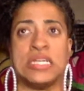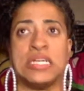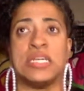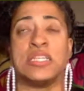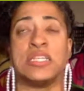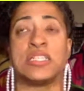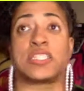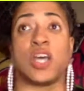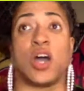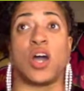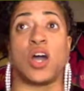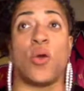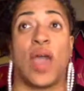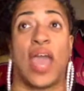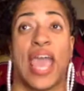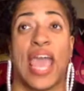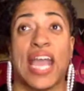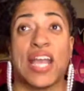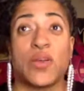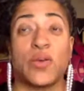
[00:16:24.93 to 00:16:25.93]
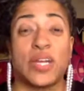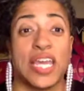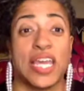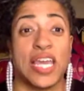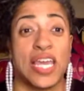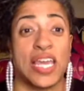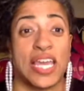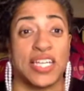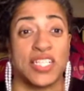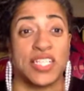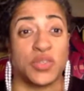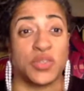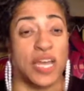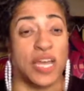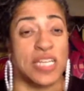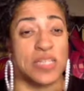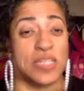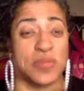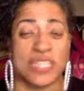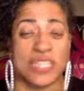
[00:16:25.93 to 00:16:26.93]
So equity in
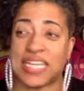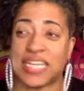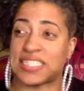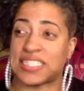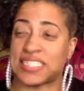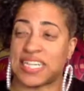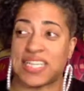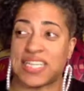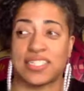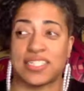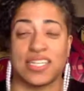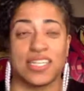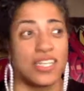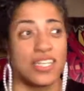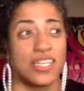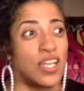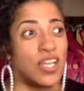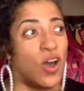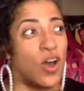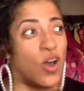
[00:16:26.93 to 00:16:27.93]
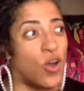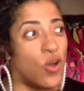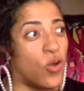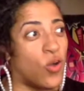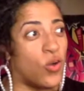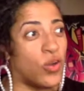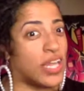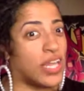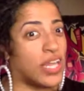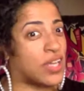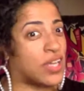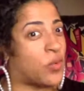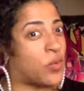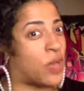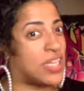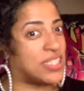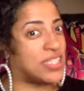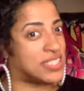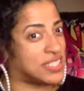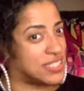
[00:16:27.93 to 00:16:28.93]
transportation, that's a loaded
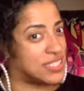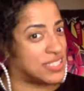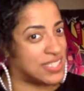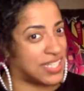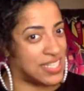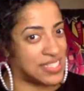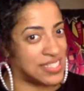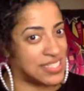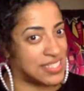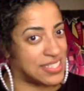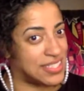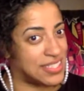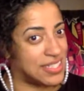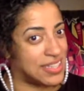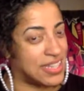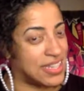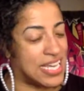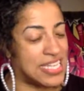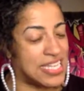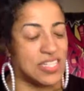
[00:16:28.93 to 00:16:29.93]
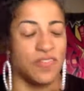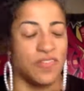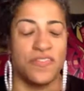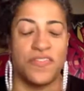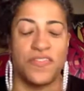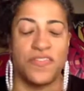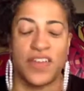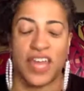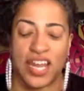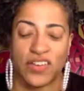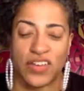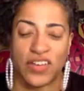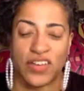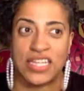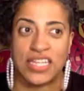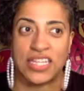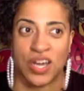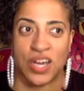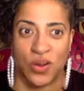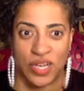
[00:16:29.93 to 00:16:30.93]
question, Jason. That's a very
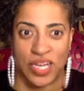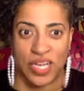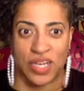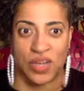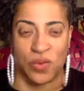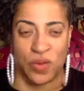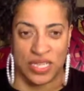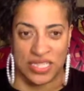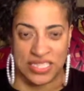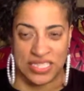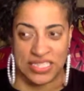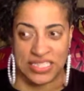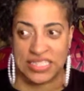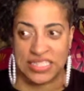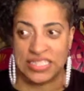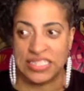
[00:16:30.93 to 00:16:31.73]
loaded question.